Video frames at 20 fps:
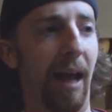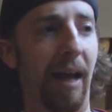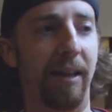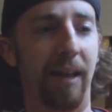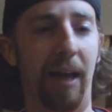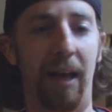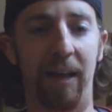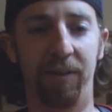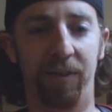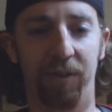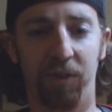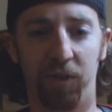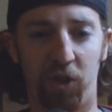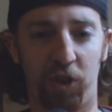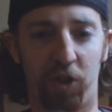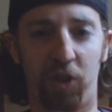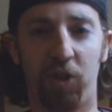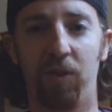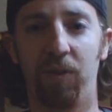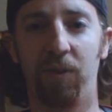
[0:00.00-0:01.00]
And
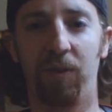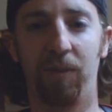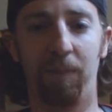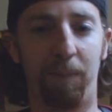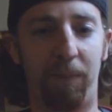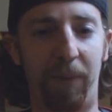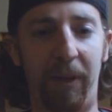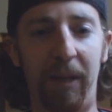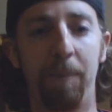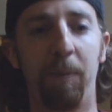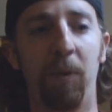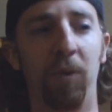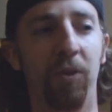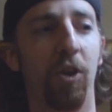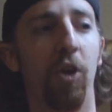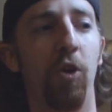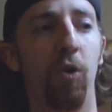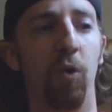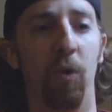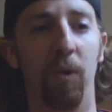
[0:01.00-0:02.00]
just people
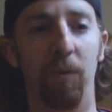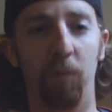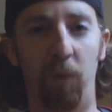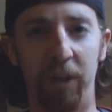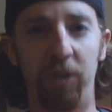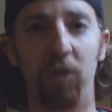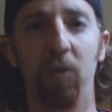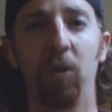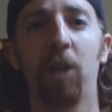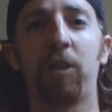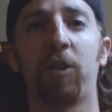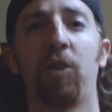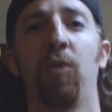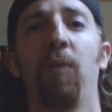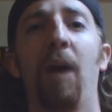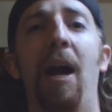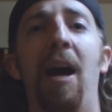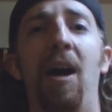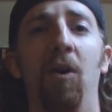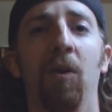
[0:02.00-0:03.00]
knew, when you looked
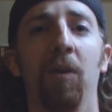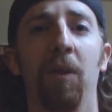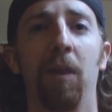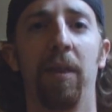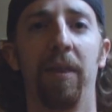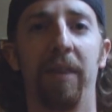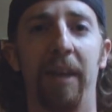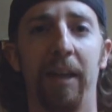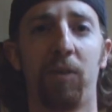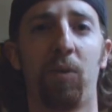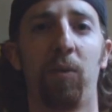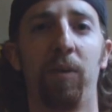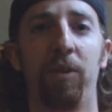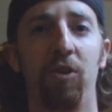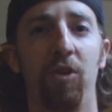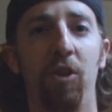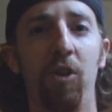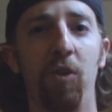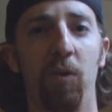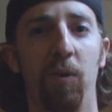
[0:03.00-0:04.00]
around, that's
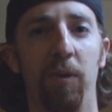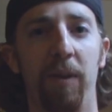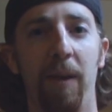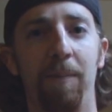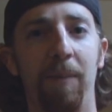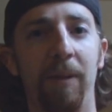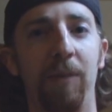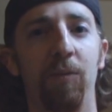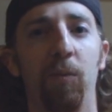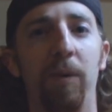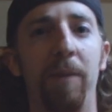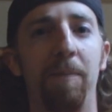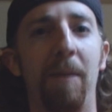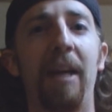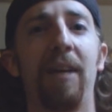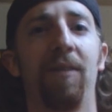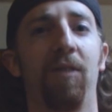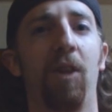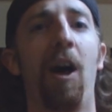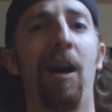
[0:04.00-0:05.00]
when you knew that we
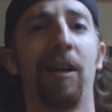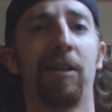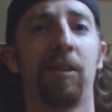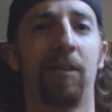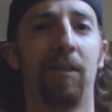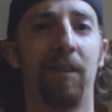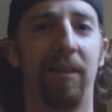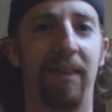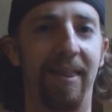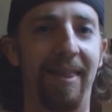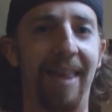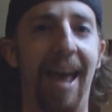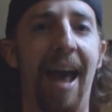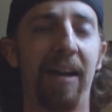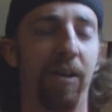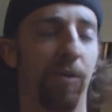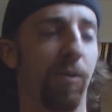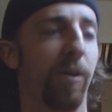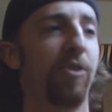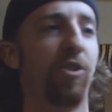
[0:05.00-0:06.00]
may have lost
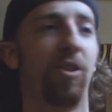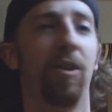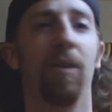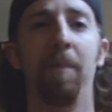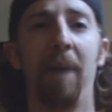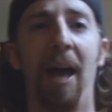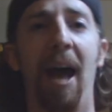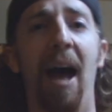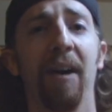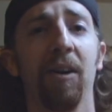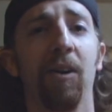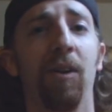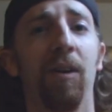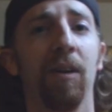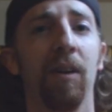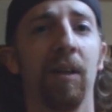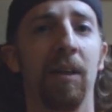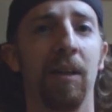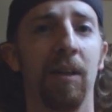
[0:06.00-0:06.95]
that original battle,